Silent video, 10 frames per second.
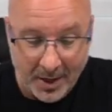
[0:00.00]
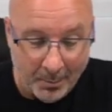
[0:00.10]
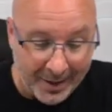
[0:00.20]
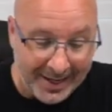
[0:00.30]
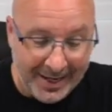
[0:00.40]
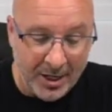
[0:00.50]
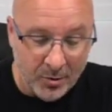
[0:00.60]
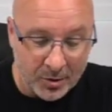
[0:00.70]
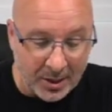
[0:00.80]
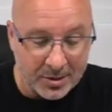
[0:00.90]
But he who
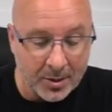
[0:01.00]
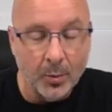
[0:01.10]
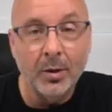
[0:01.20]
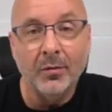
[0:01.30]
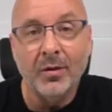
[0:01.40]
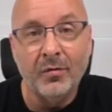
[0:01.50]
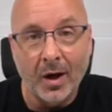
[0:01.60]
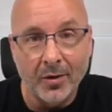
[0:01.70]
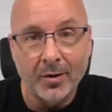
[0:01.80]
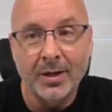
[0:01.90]
does the will of the
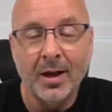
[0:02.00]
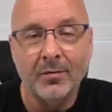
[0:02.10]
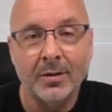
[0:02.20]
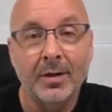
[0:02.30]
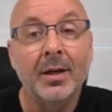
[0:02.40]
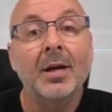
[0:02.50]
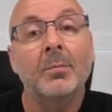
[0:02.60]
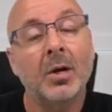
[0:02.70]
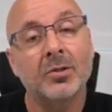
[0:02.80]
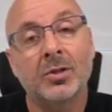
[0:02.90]
Father in heaven.
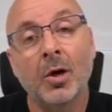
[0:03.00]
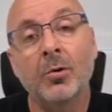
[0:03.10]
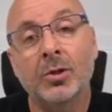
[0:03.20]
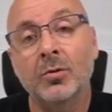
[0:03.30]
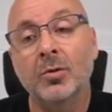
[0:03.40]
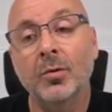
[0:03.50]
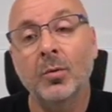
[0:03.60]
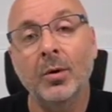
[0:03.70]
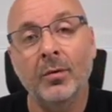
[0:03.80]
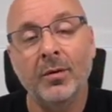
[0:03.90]
Because those who do the
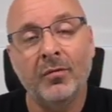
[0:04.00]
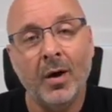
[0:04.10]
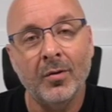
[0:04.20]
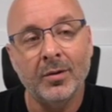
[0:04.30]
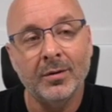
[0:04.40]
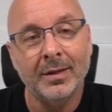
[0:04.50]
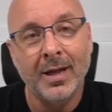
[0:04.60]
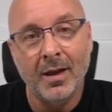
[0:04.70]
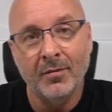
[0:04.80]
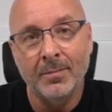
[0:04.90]
will of the Father in
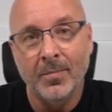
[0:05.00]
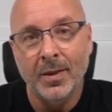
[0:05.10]
heaven